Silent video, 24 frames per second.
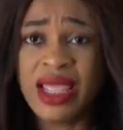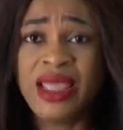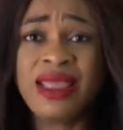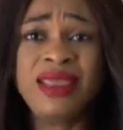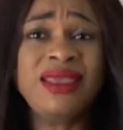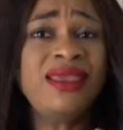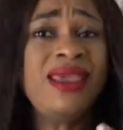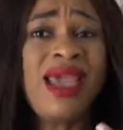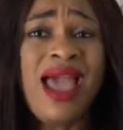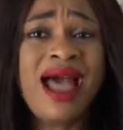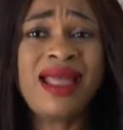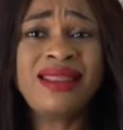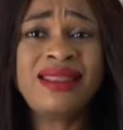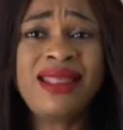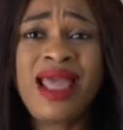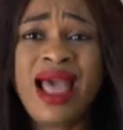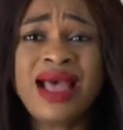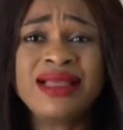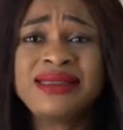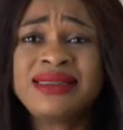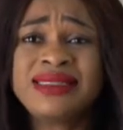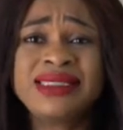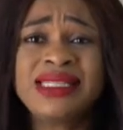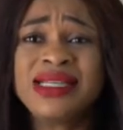Yeah, they
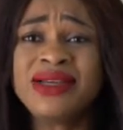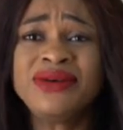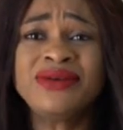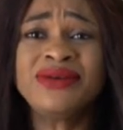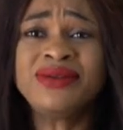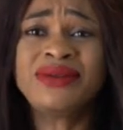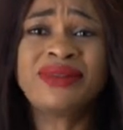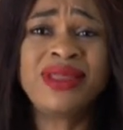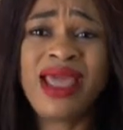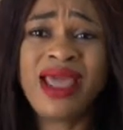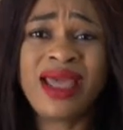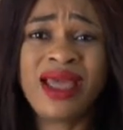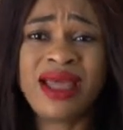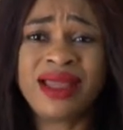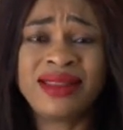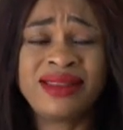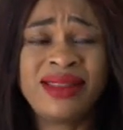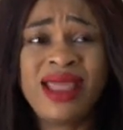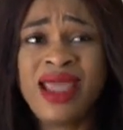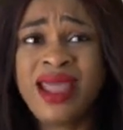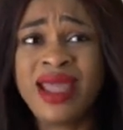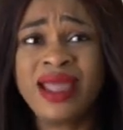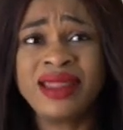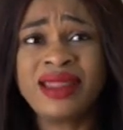are still there.
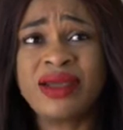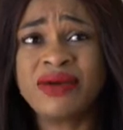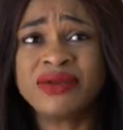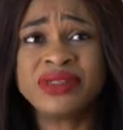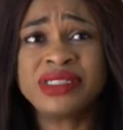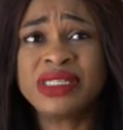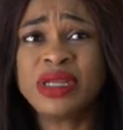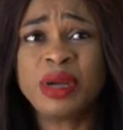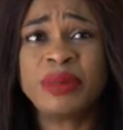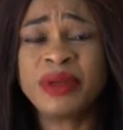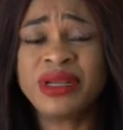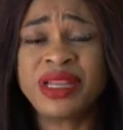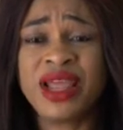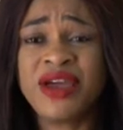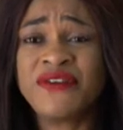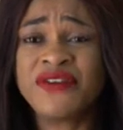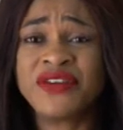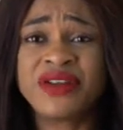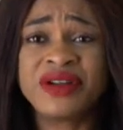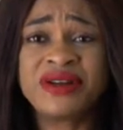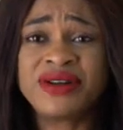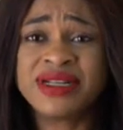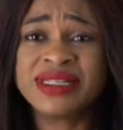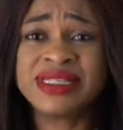They, they will still be there for
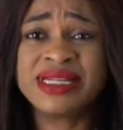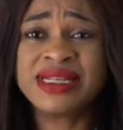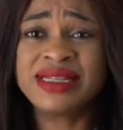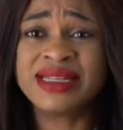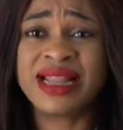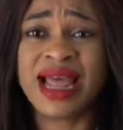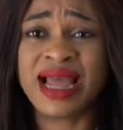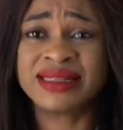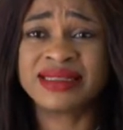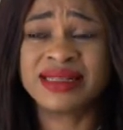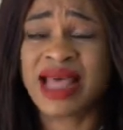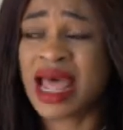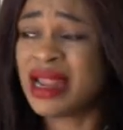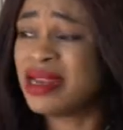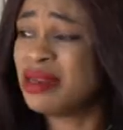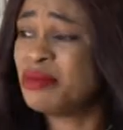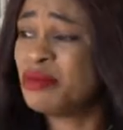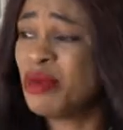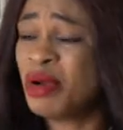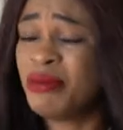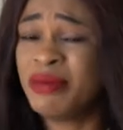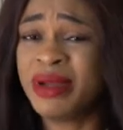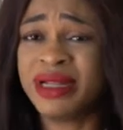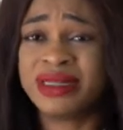the reason that at the
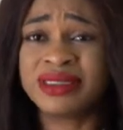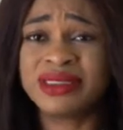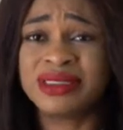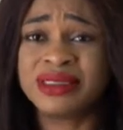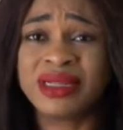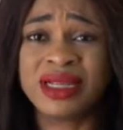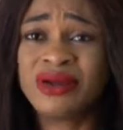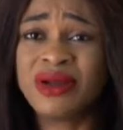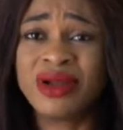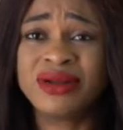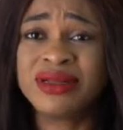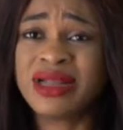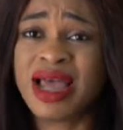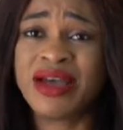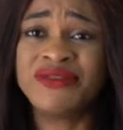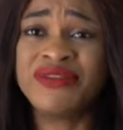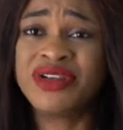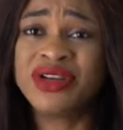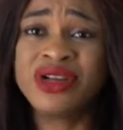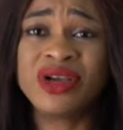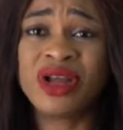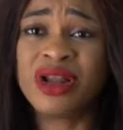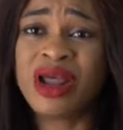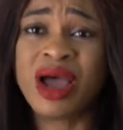moment they don't have
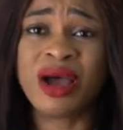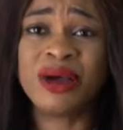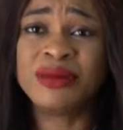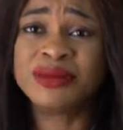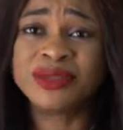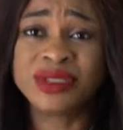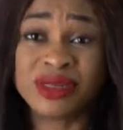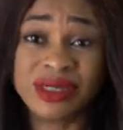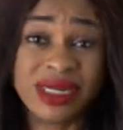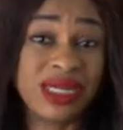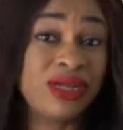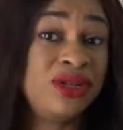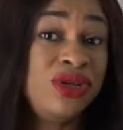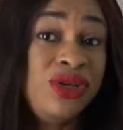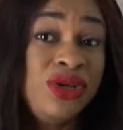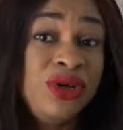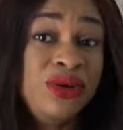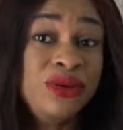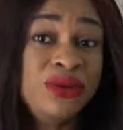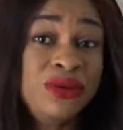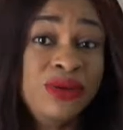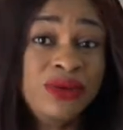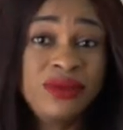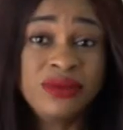any other option than
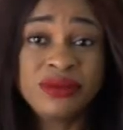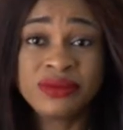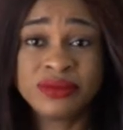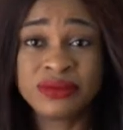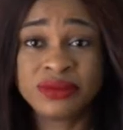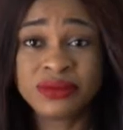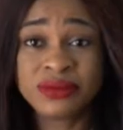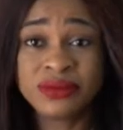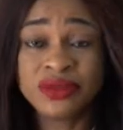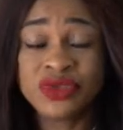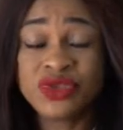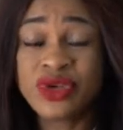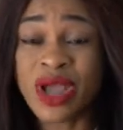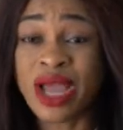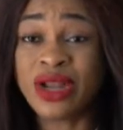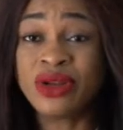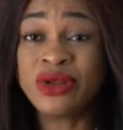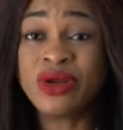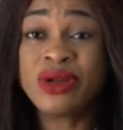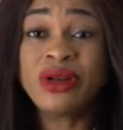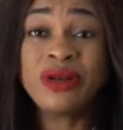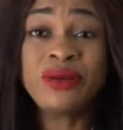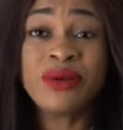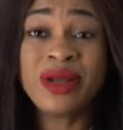you. You are
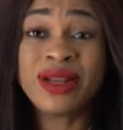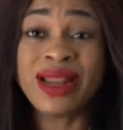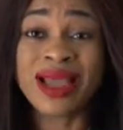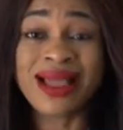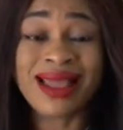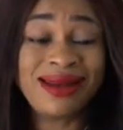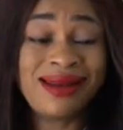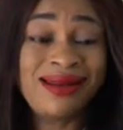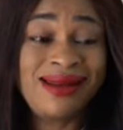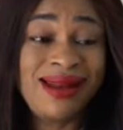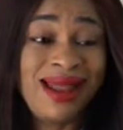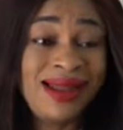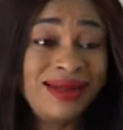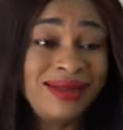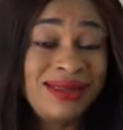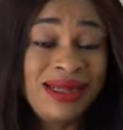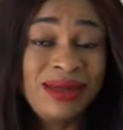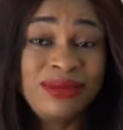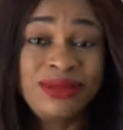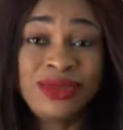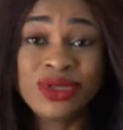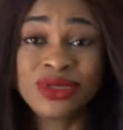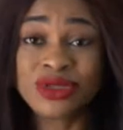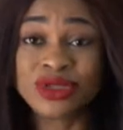the only one that can lend
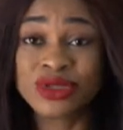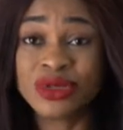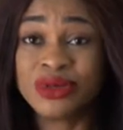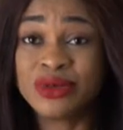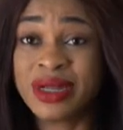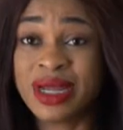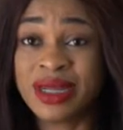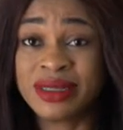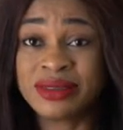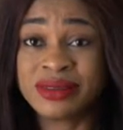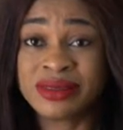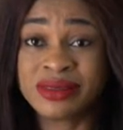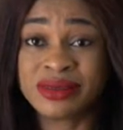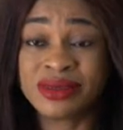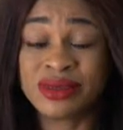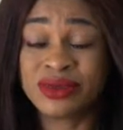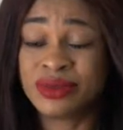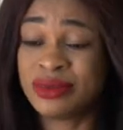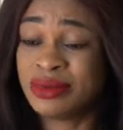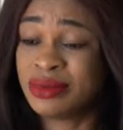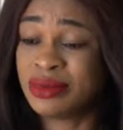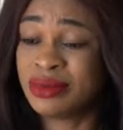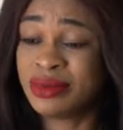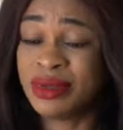them your shoulders
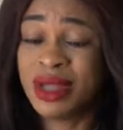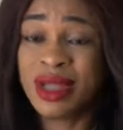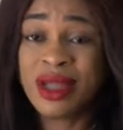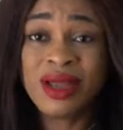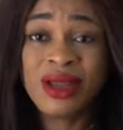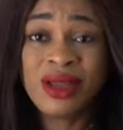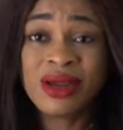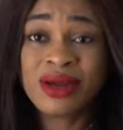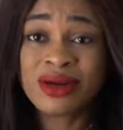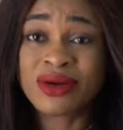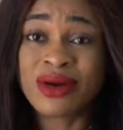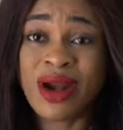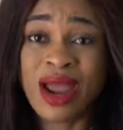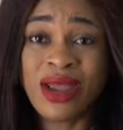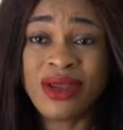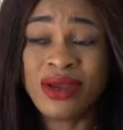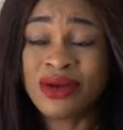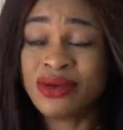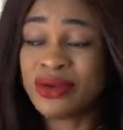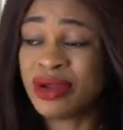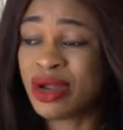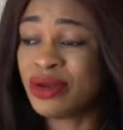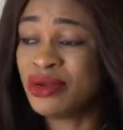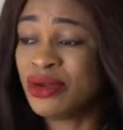to cry, or
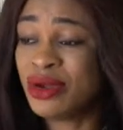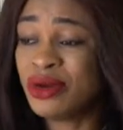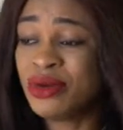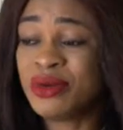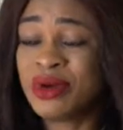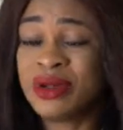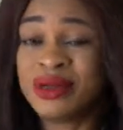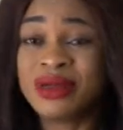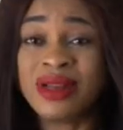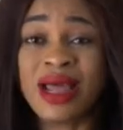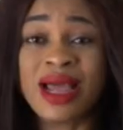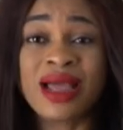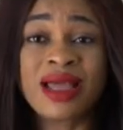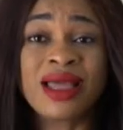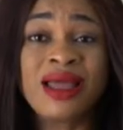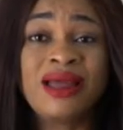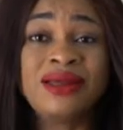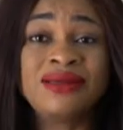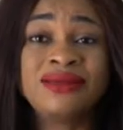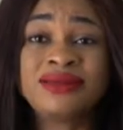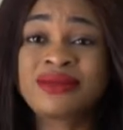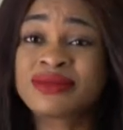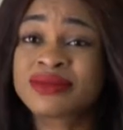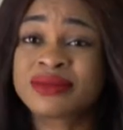you are the only one that
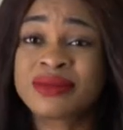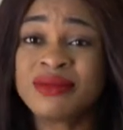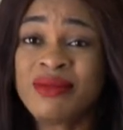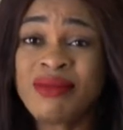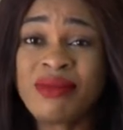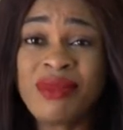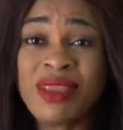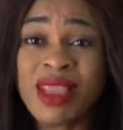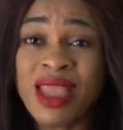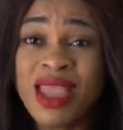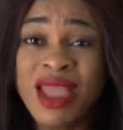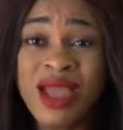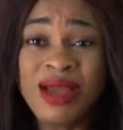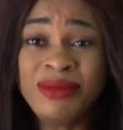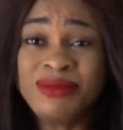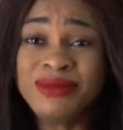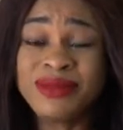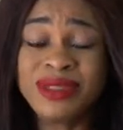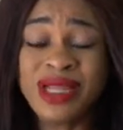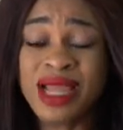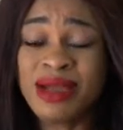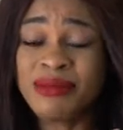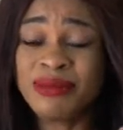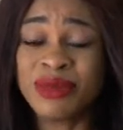can
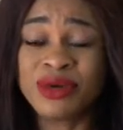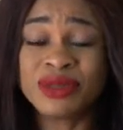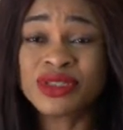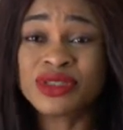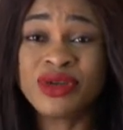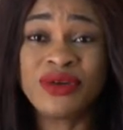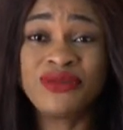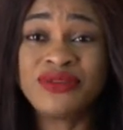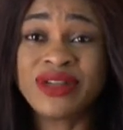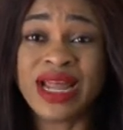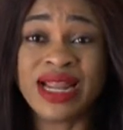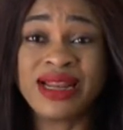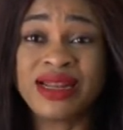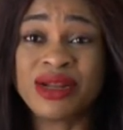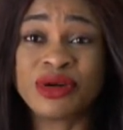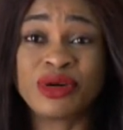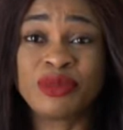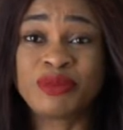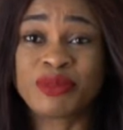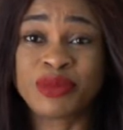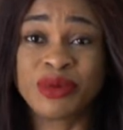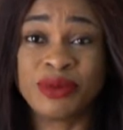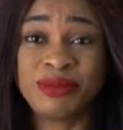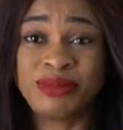help them or solve that little
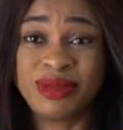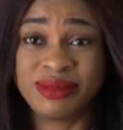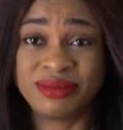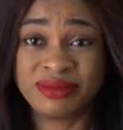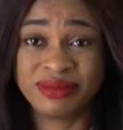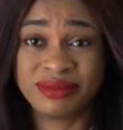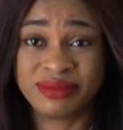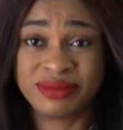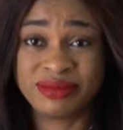problem.